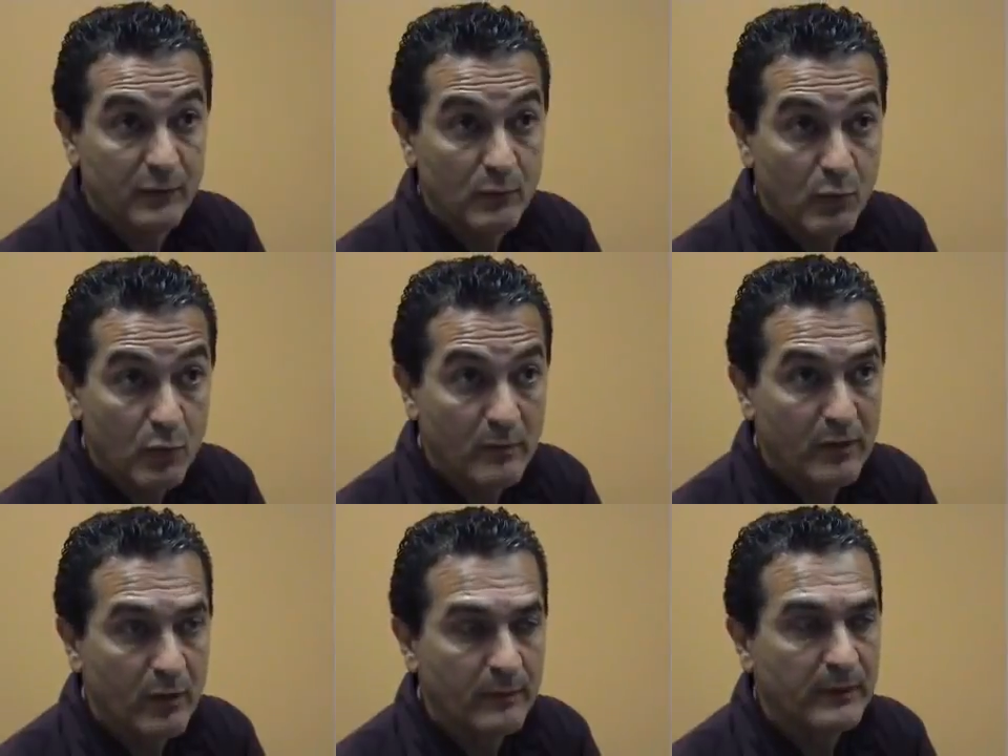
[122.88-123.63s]
give you more
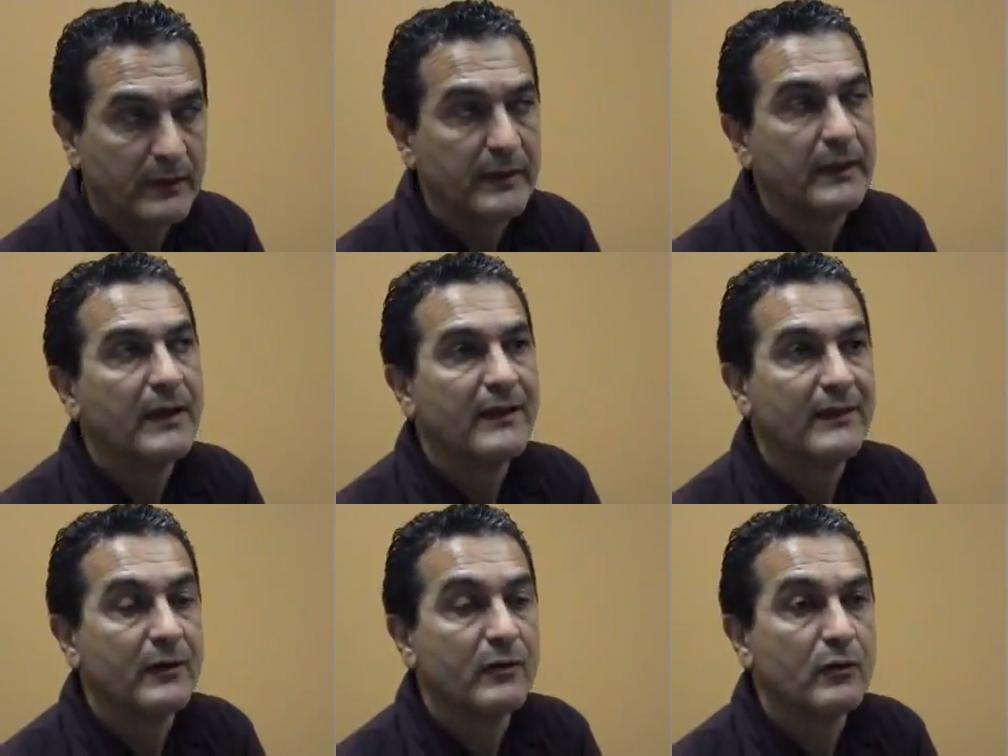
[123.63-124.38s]
monopoly,
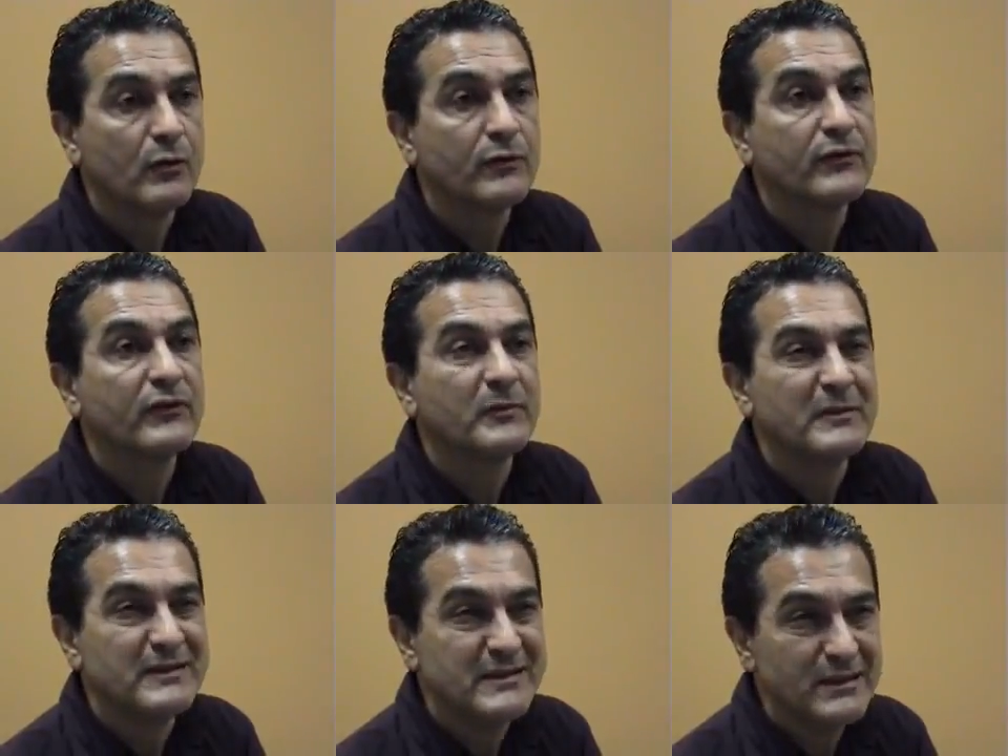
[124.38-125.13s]
there are also
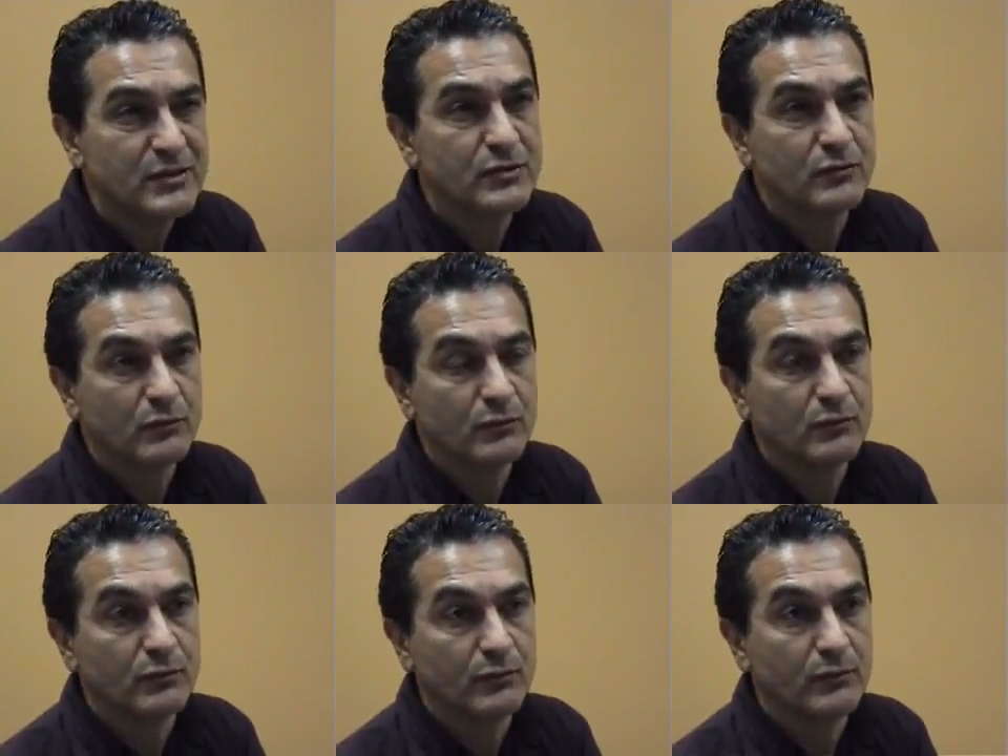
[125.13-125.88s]
some additional
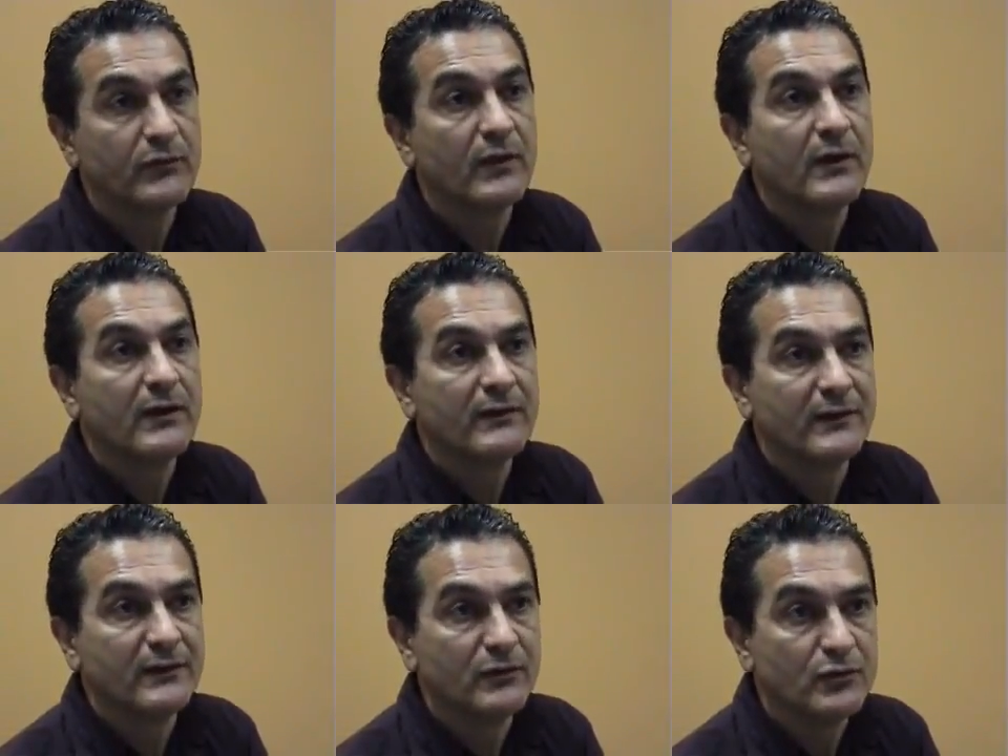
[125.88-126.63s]
rules
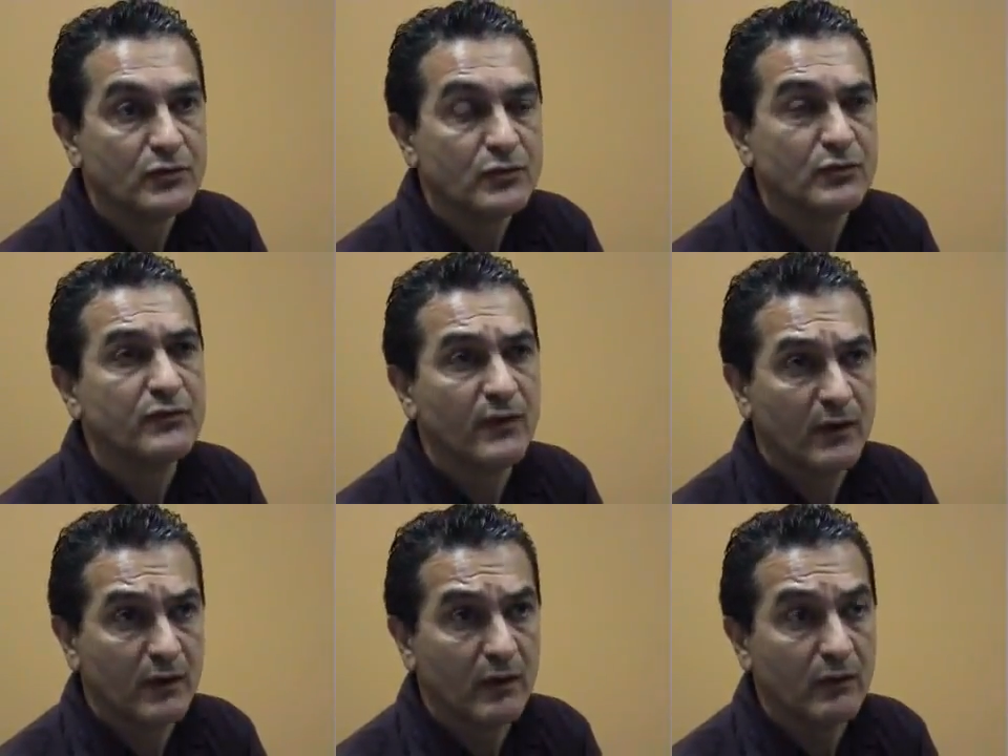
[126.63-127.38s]
that you should
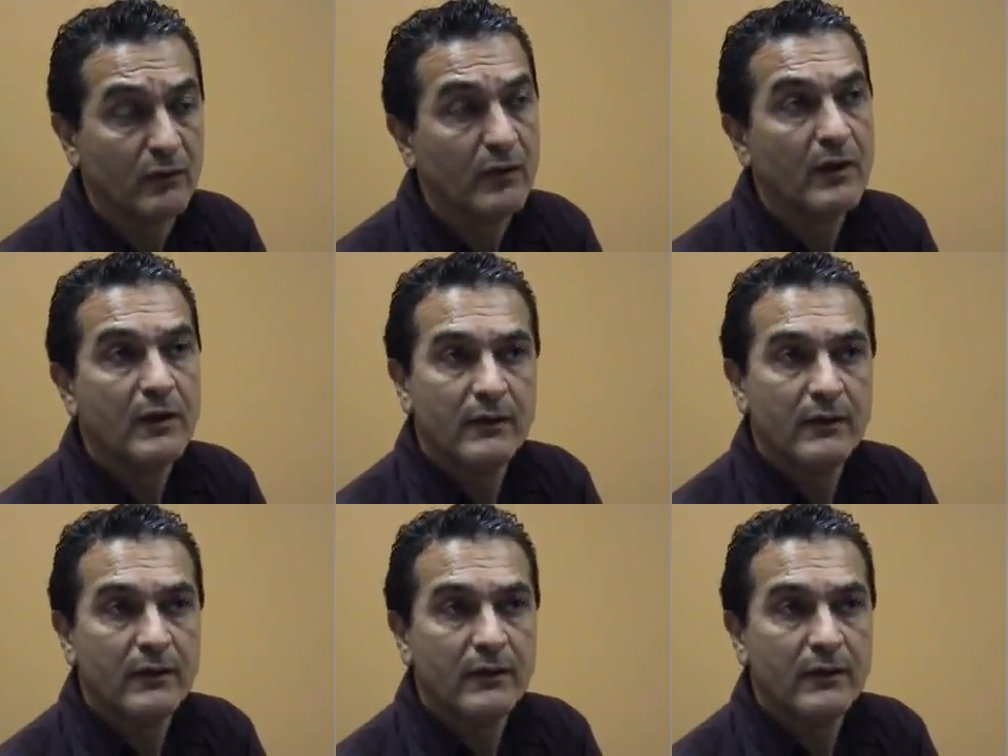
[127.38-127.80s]
follow.